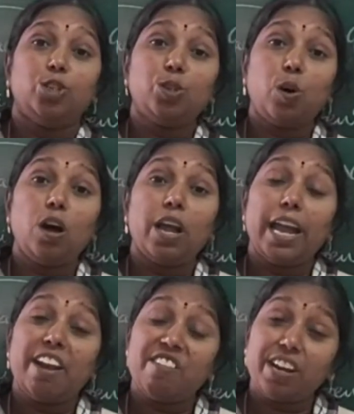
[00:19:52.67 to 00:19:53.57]
So
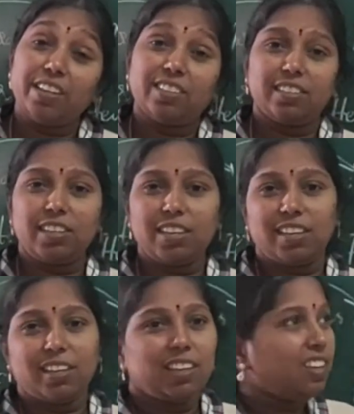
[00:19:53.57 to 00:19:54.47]
Henry,
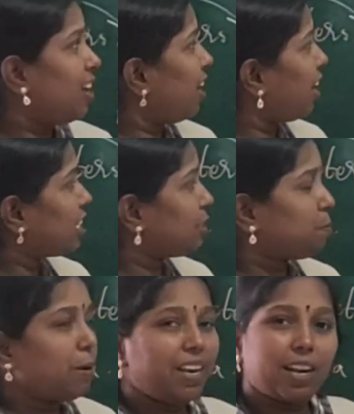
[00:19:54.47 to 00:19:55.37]
see,
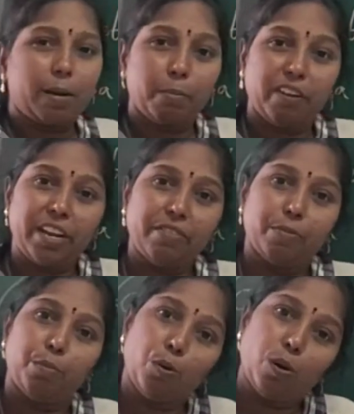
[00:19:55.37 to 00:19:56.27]
husband and
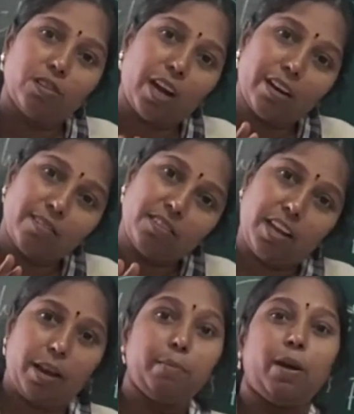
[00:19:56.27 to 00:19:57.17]
wife both are
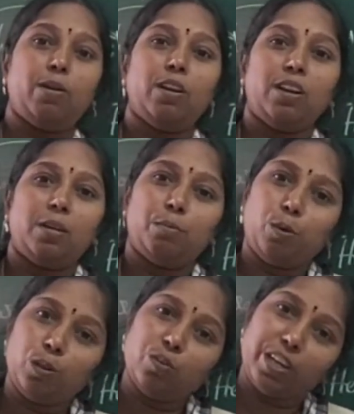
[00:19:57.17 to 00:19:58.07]
same now.
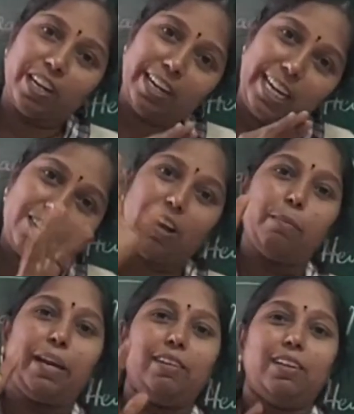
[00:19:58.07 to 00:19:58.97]
Both were equal
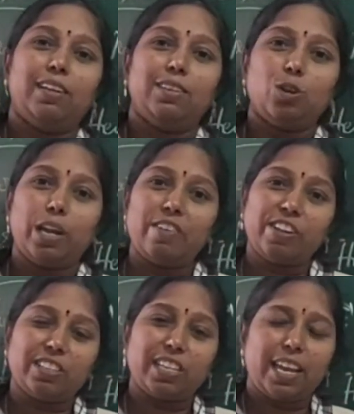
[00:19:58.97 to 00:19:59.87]
mind. So Henry is